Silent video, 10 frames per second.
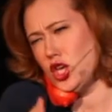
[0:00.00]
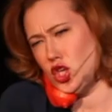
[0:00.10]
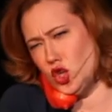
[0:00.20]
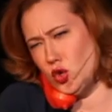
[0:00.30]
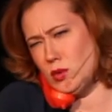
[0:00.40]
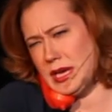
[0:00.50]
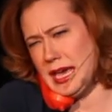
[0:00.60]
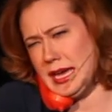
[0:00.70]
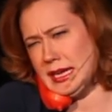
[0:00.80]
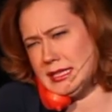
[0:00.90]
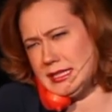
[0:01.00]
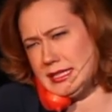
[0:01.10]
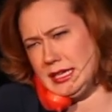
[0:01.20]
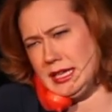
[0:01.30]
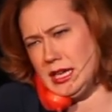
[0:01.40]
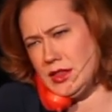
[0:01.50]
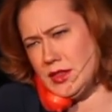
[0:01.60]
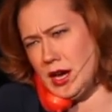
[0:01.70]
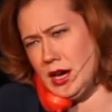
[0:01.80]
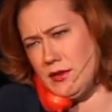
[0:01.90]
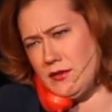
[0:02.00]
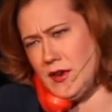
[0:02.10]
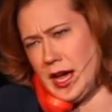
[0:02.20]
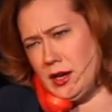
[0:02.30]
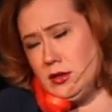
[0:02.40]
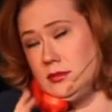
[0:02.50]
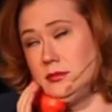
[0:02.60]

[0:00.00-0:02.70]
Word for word: You can't see the file.